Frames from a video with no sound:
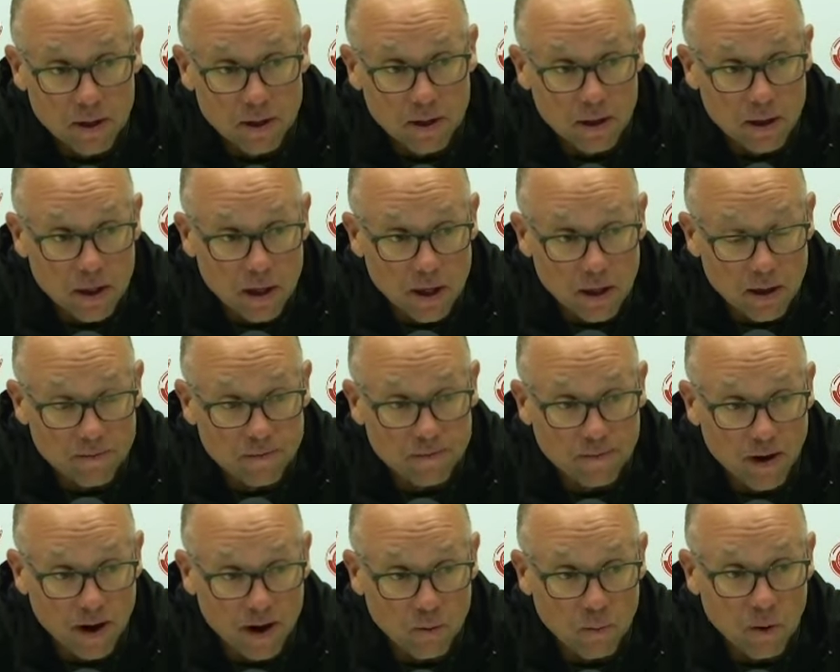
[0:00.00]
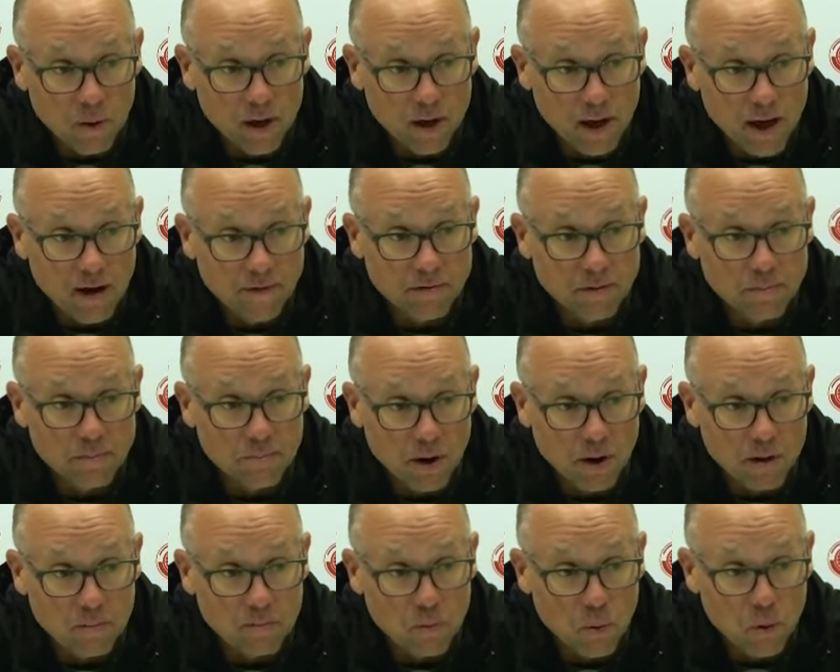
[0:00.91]
Find a way to have the
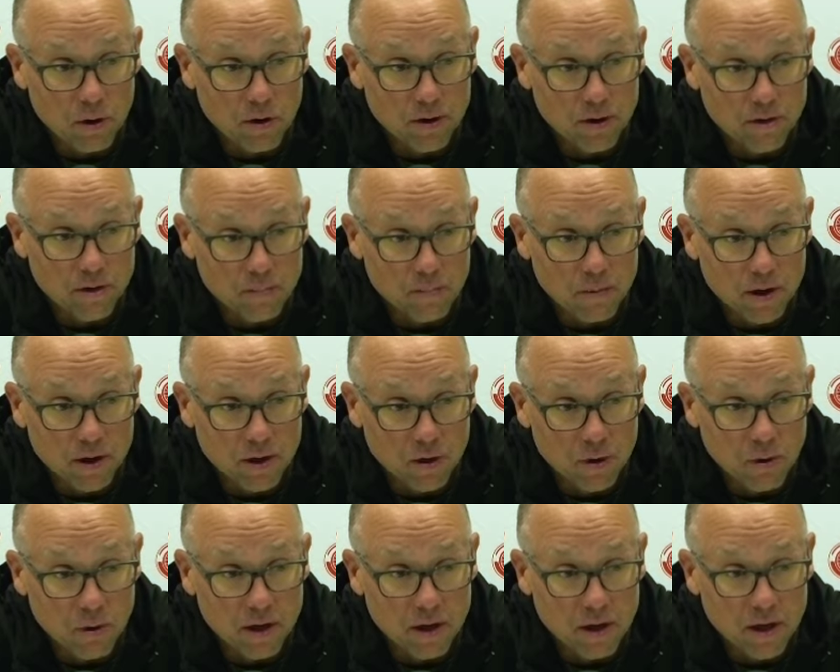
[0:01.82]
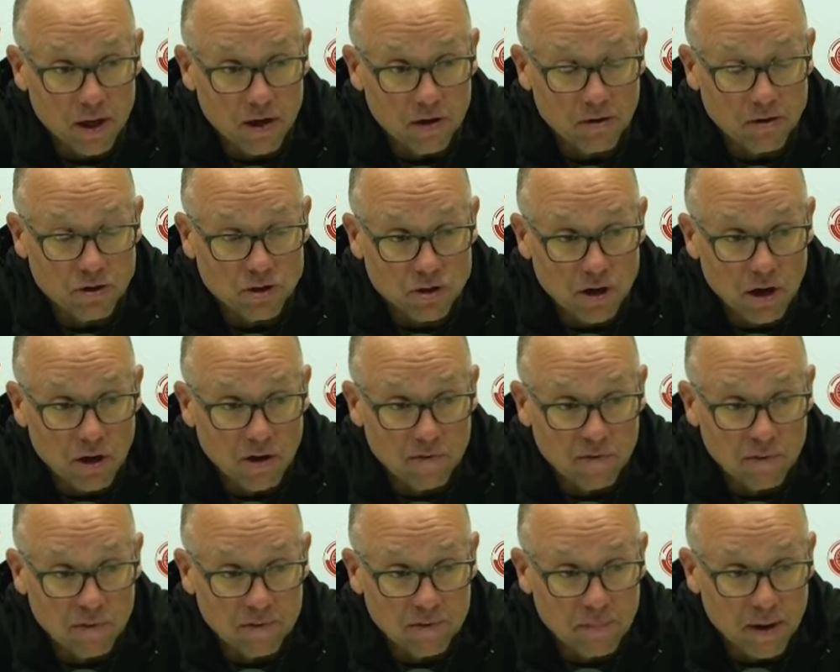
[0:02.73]
puck more, either by going to get it
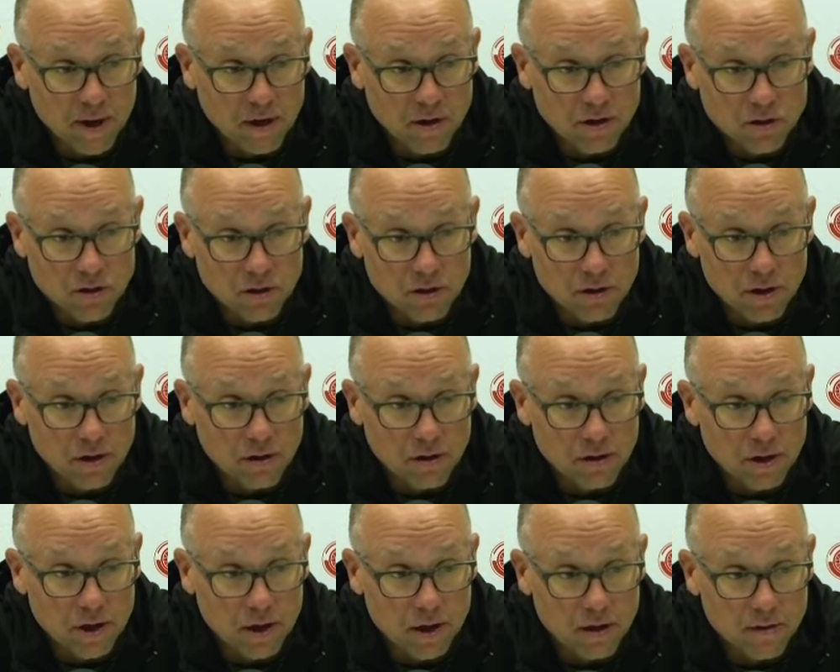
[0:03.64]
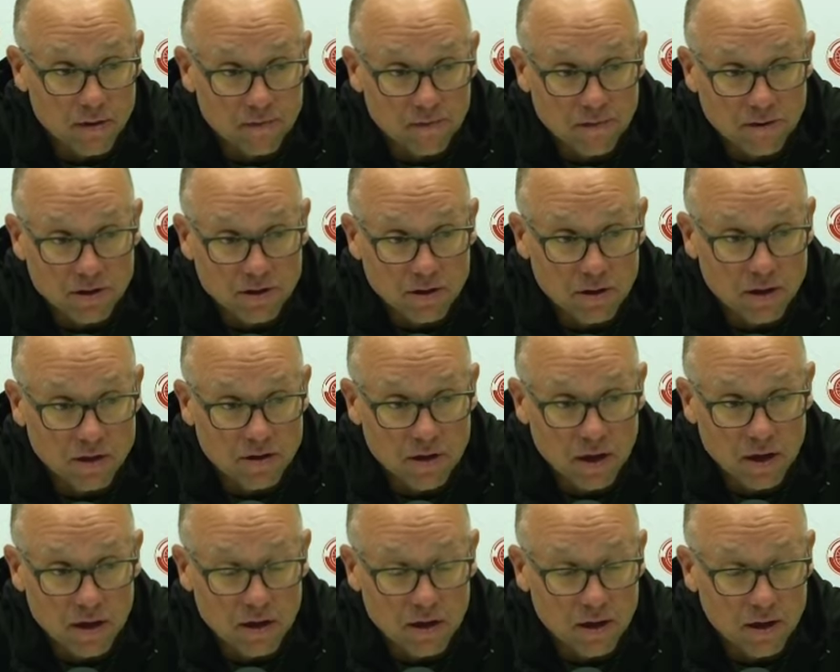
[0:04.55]
yourself or making sure that you're getting to
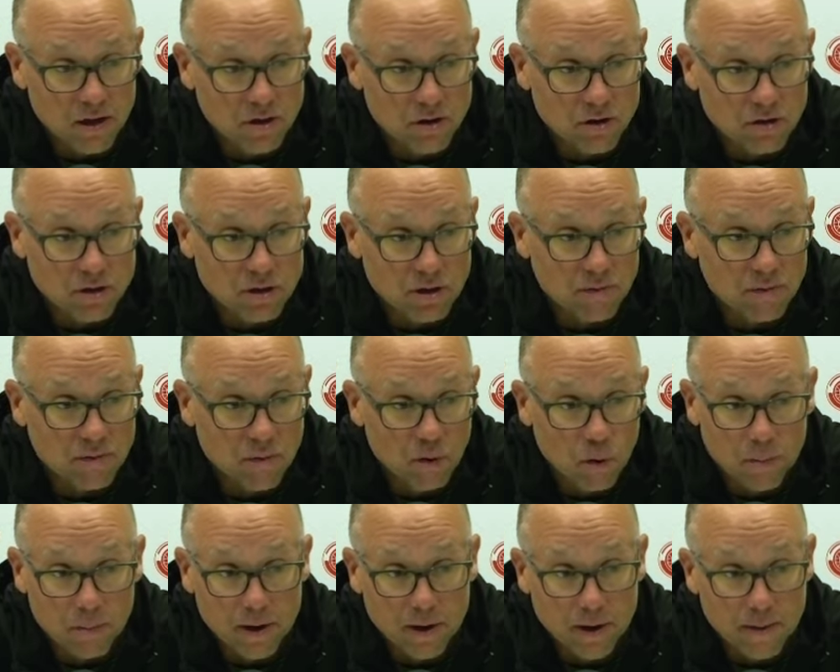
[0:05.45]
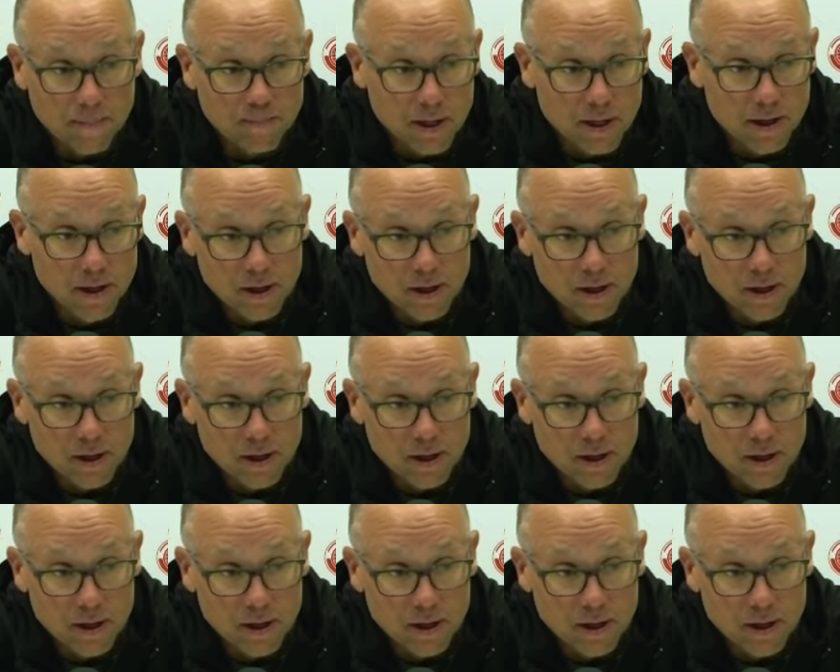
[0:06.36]
facilitate and getting yourself open.